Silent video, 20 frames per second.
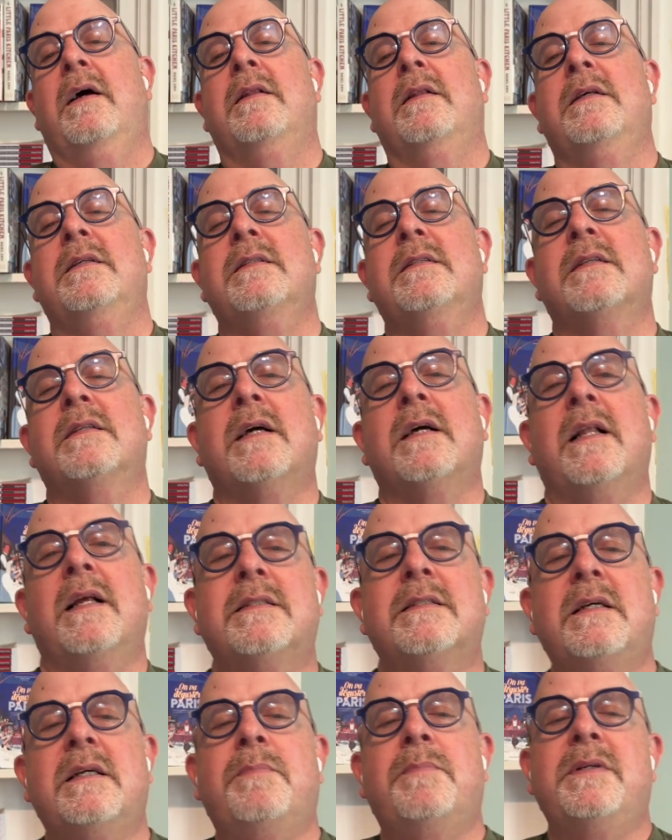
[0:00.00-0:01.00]
This is a
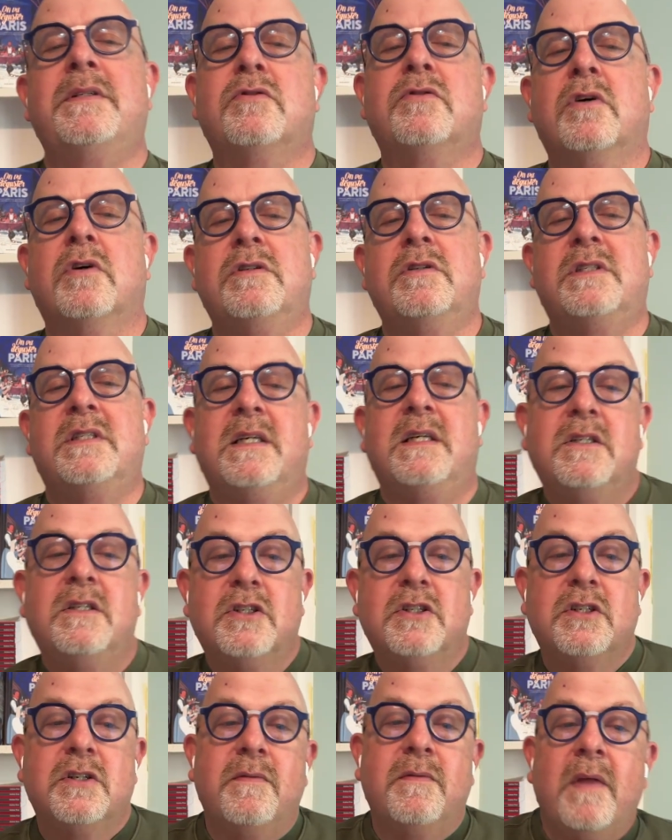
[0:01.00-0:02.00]
classic bistro
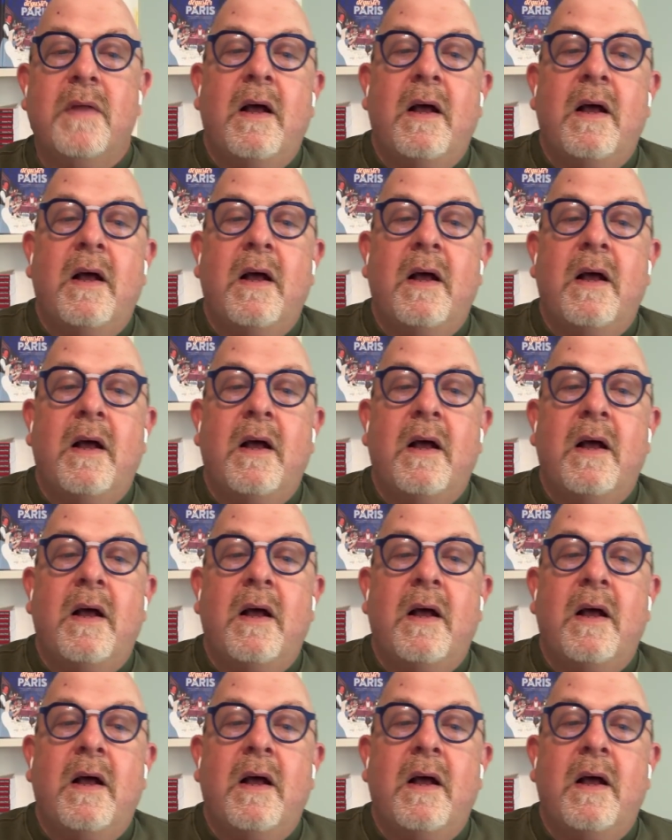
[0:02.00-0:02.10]
dish.